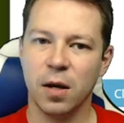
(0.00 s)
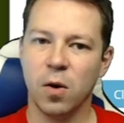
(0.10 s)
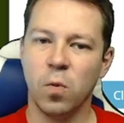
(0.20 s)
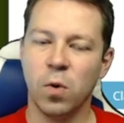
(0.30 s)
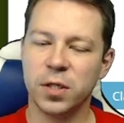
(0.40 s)

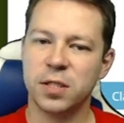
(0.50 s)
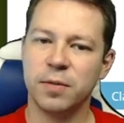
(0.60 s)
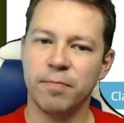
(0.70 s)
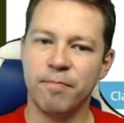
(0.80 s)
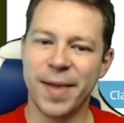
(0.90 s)
What
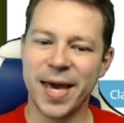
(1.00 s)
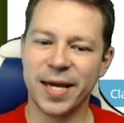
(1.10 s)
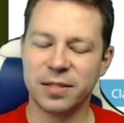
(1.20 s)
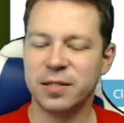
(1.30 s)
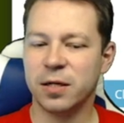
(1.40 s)

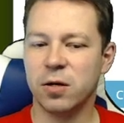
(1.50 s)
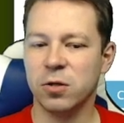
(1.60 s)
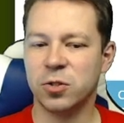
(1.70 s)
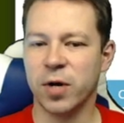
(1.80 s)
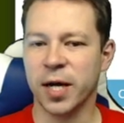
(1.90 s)
makes the
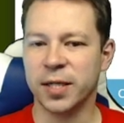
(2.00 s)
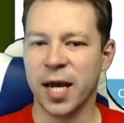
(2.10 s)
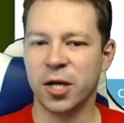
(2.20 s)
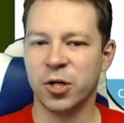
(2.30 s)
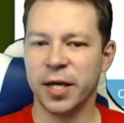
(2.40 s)
contract
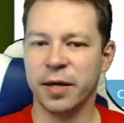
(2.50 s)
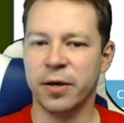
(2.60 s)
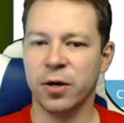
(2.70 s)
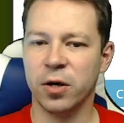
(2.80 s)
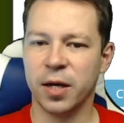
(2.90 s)
actually
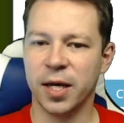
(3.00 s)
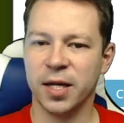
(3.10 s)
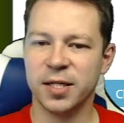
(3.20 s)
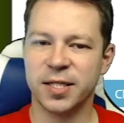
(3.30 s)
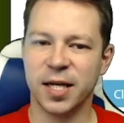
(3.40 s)
good
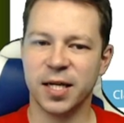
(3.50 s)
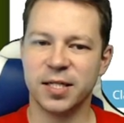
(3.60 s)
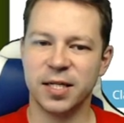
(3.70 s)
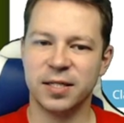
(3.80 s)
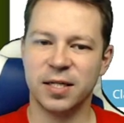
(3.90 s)
in
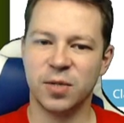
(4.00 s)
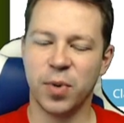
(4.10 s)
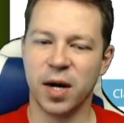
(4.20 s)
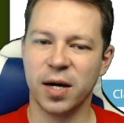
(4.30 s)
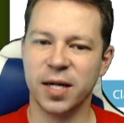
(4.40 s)
6 is that
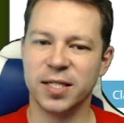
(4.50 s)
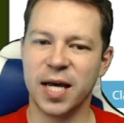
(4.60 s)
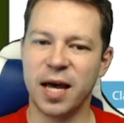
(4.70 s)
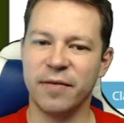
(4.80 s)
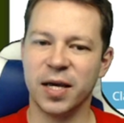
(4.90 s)
partner is
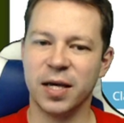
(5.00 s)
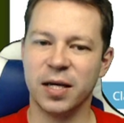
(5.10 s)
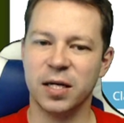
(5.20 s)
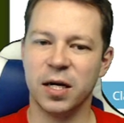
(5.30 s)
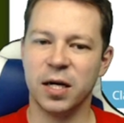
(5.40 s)

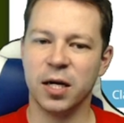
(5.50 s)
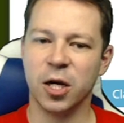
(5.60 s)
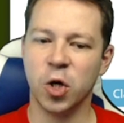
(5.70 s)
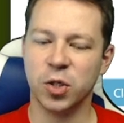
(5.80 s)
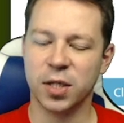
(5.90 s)
having uh,
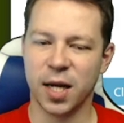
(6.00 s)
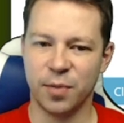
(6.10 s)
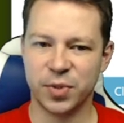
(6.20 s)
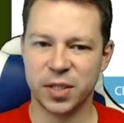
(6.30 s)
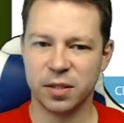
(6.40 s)
good
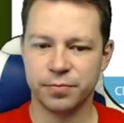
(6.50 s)
clubs